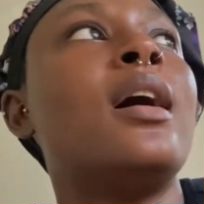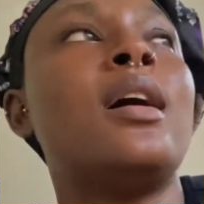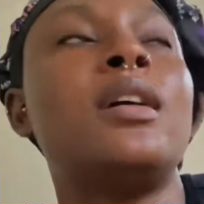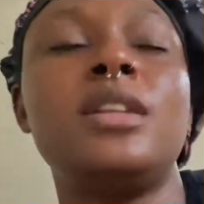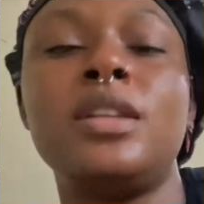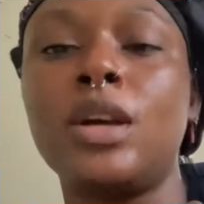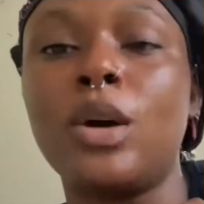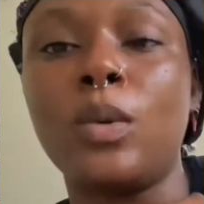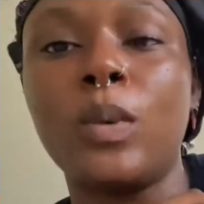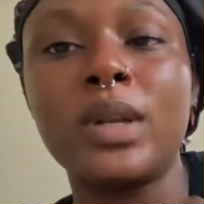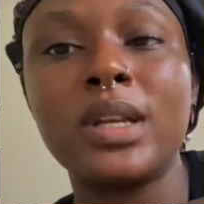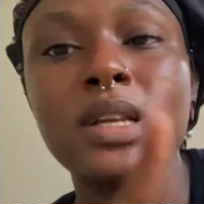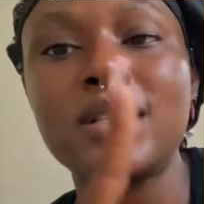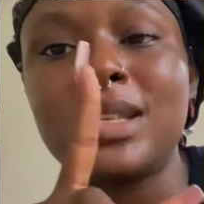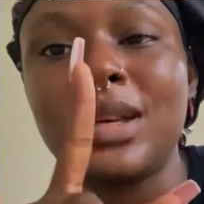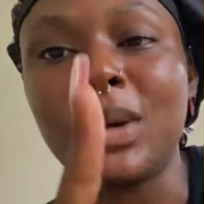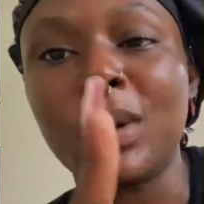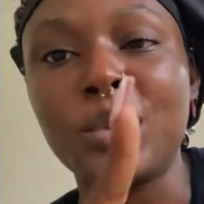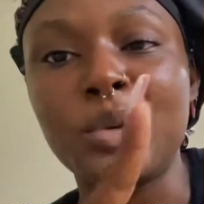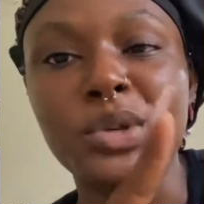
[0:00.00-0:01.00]
Yo, when I
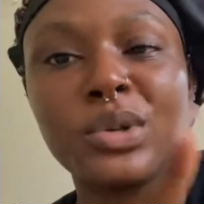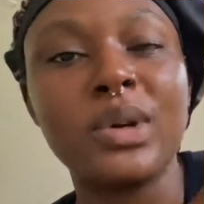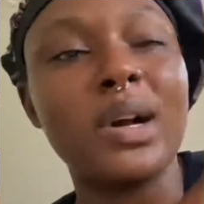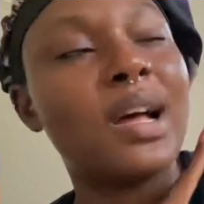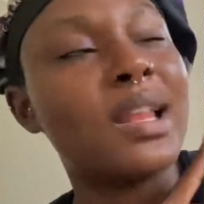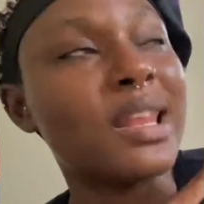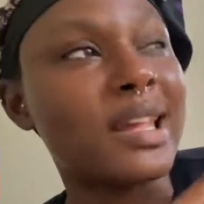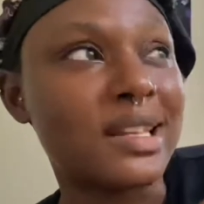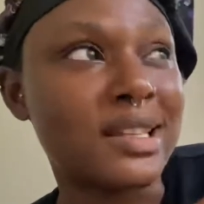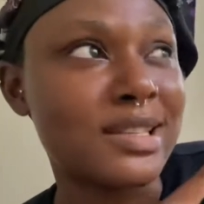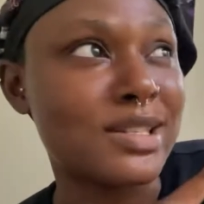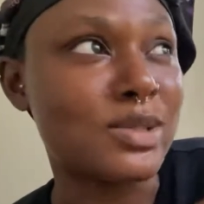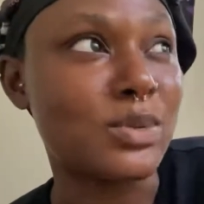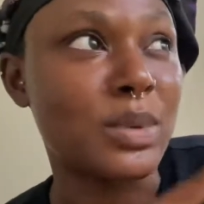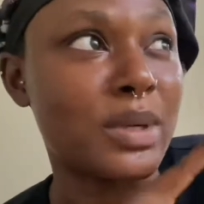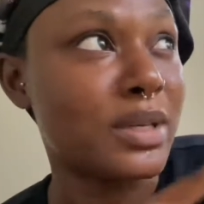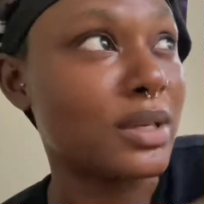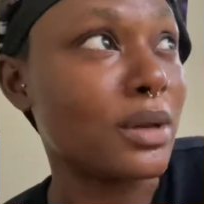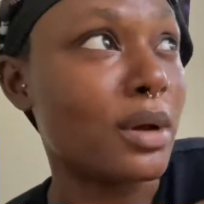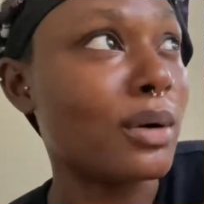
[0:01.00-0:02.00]
tell you I like this
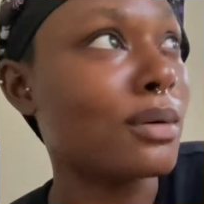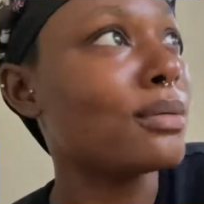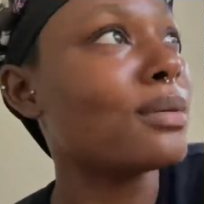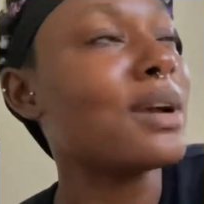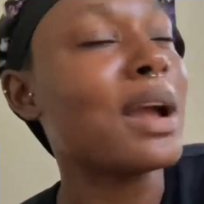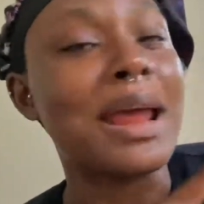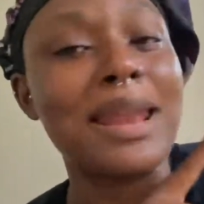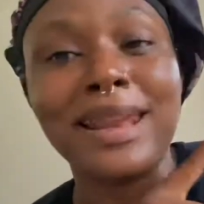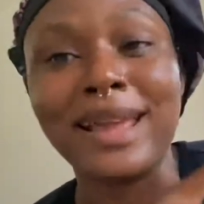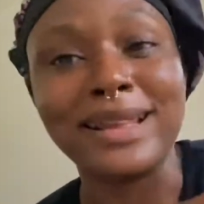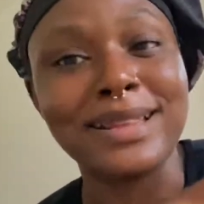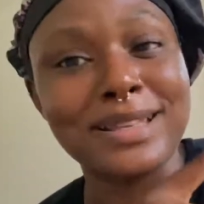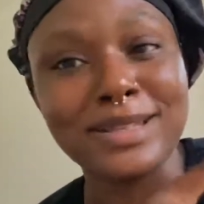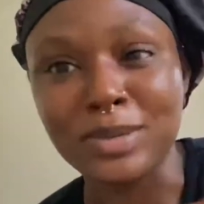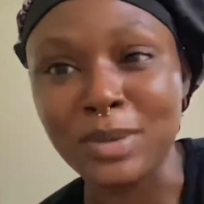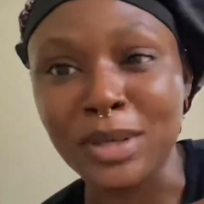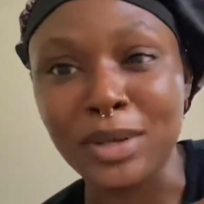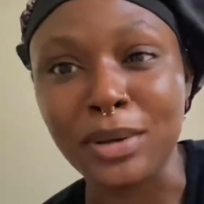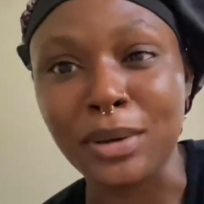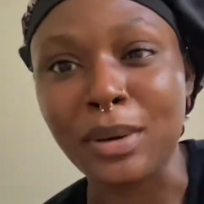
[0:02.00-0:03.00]
window, I like this
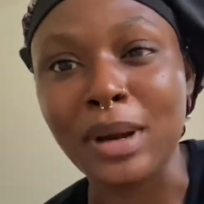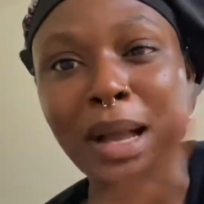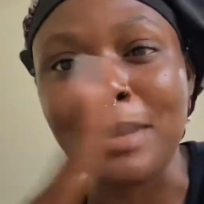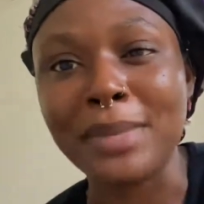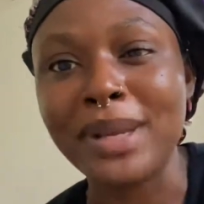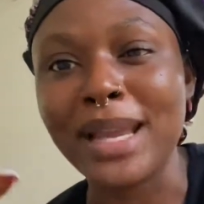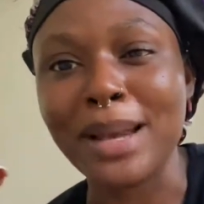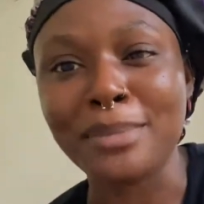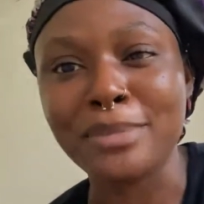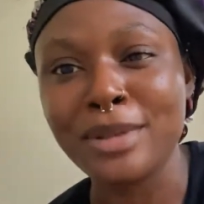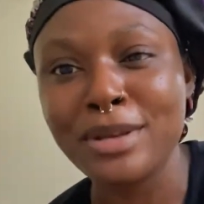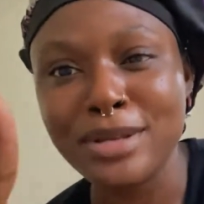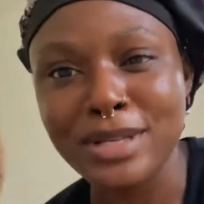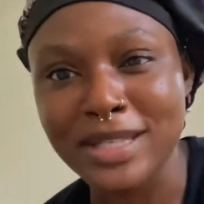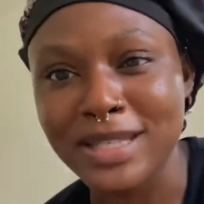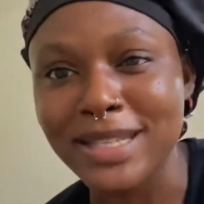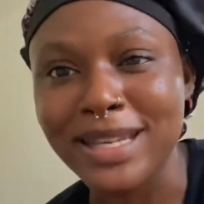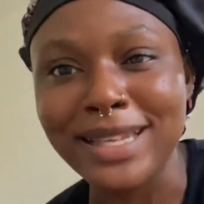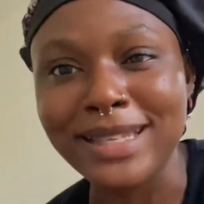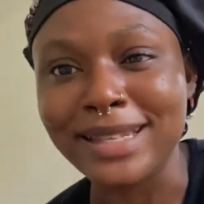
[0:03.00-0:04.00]
window. I mean, I'm not
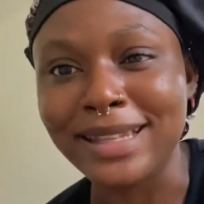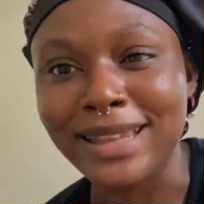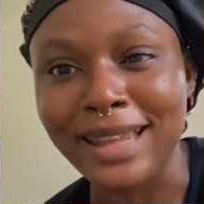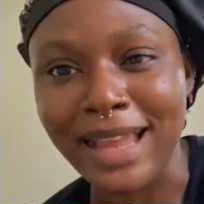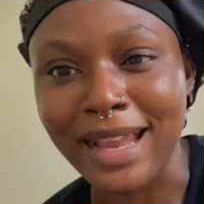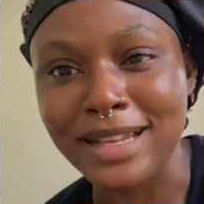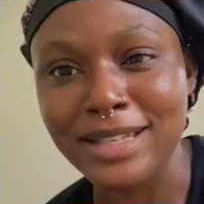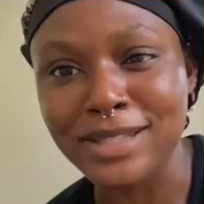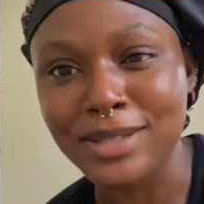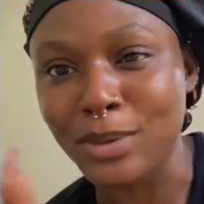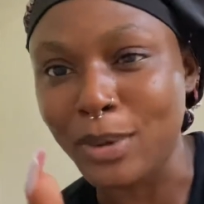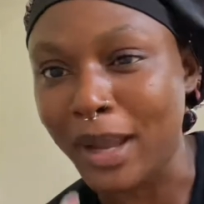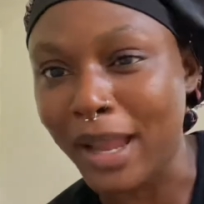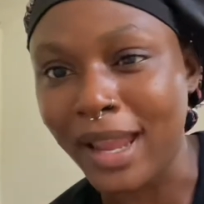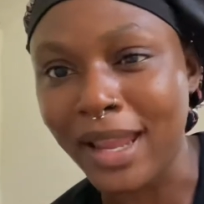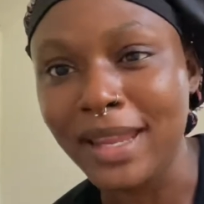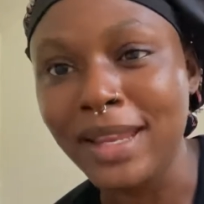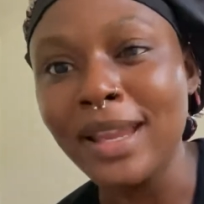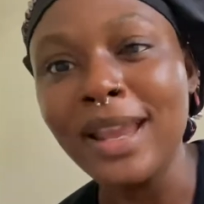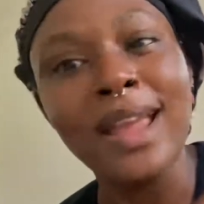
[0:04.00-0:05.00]
using any lights,
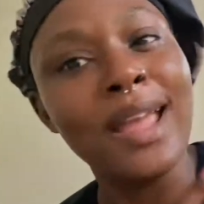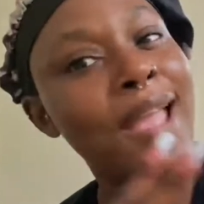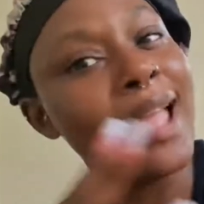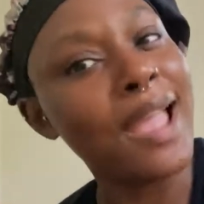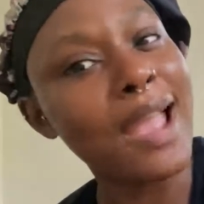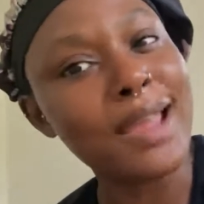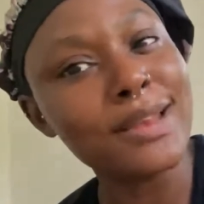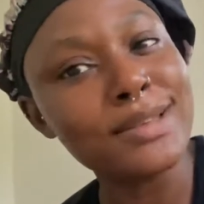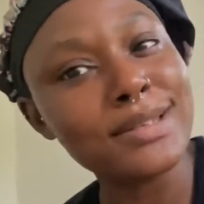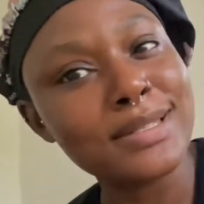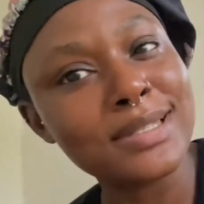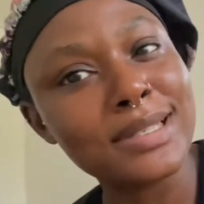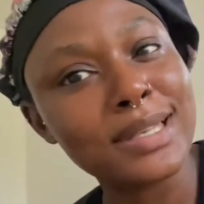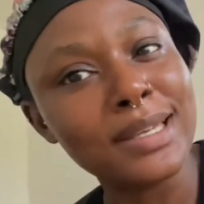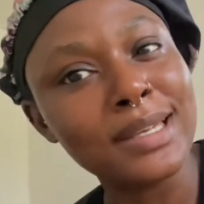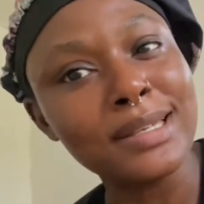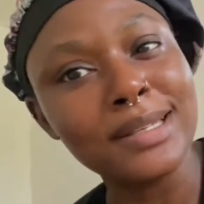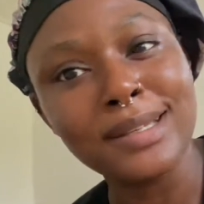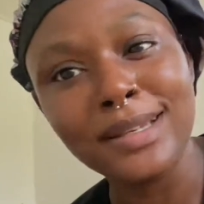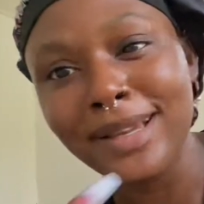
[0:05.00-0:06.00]
okay? And you
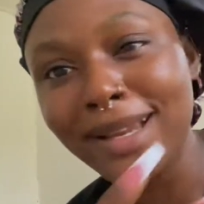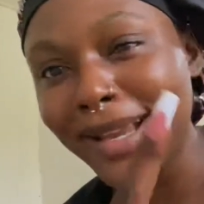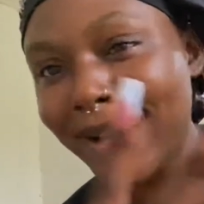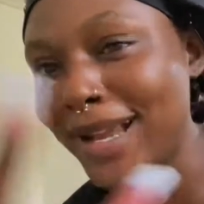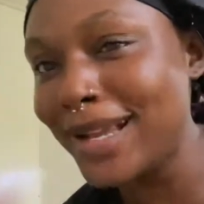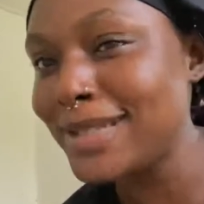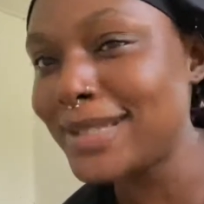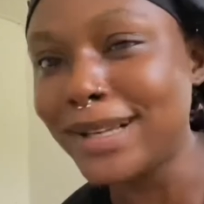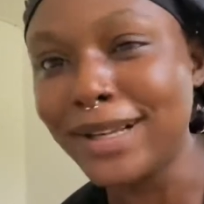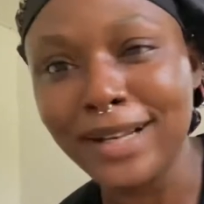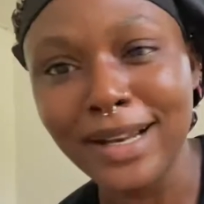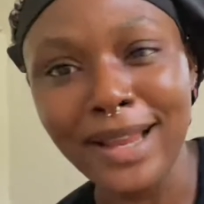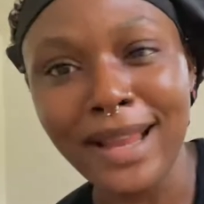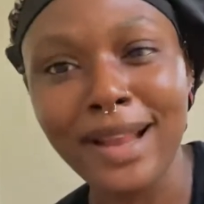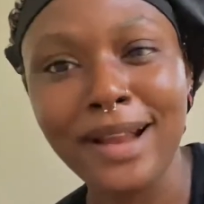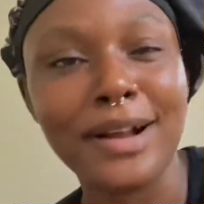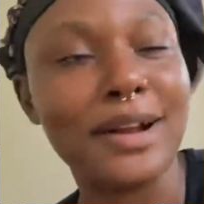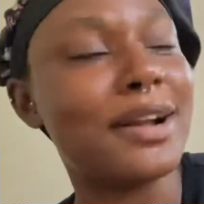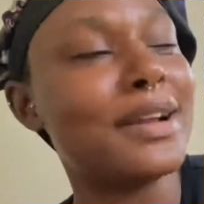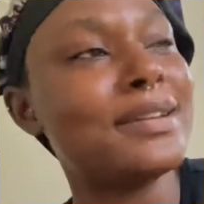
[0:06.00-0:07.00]
see, it's
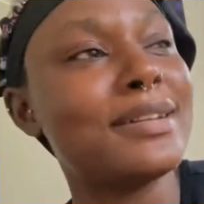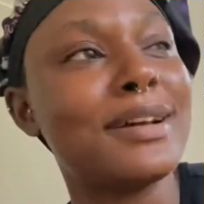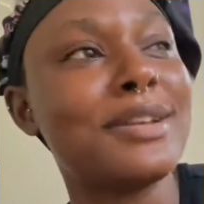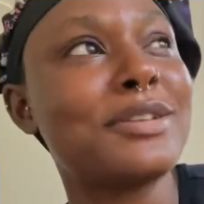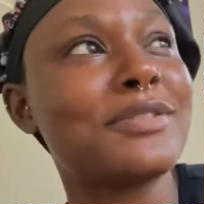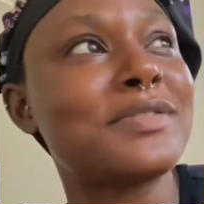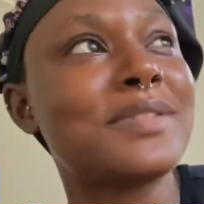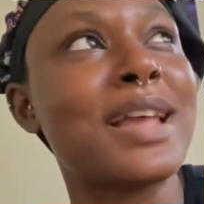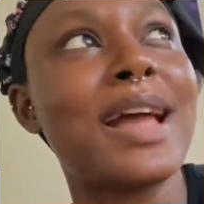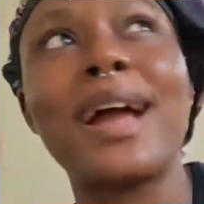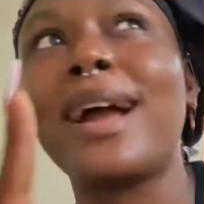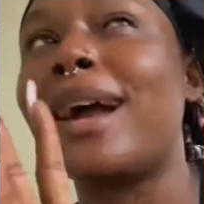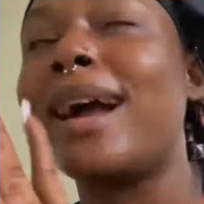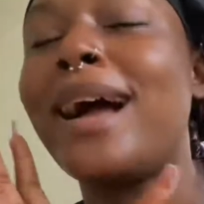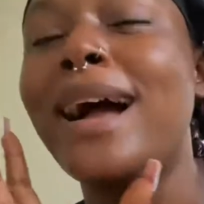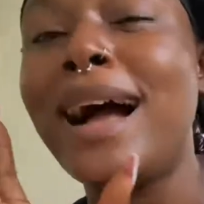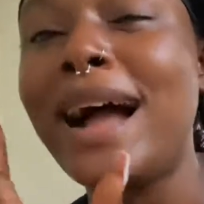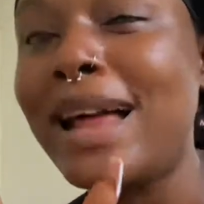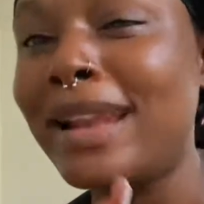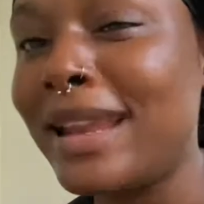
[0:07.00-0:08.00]
clear and all of that.
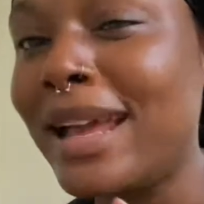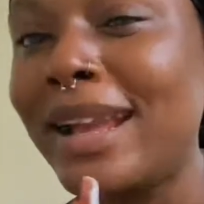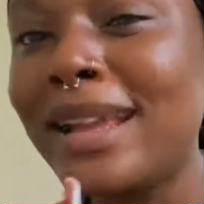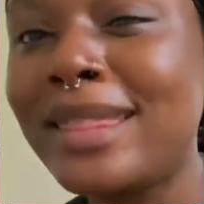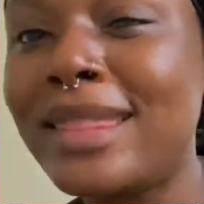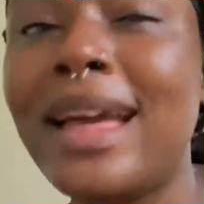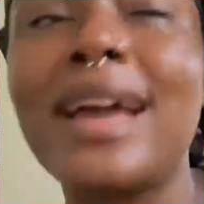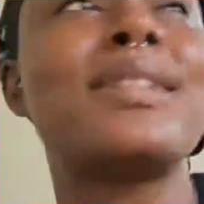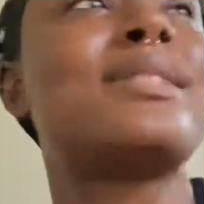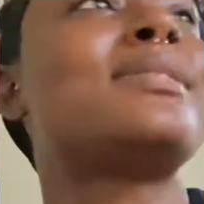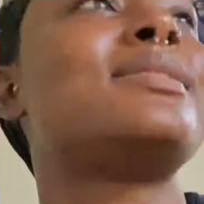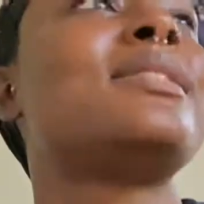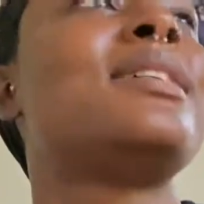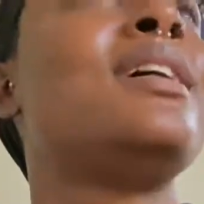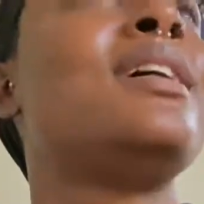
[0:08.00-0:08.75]
I like that.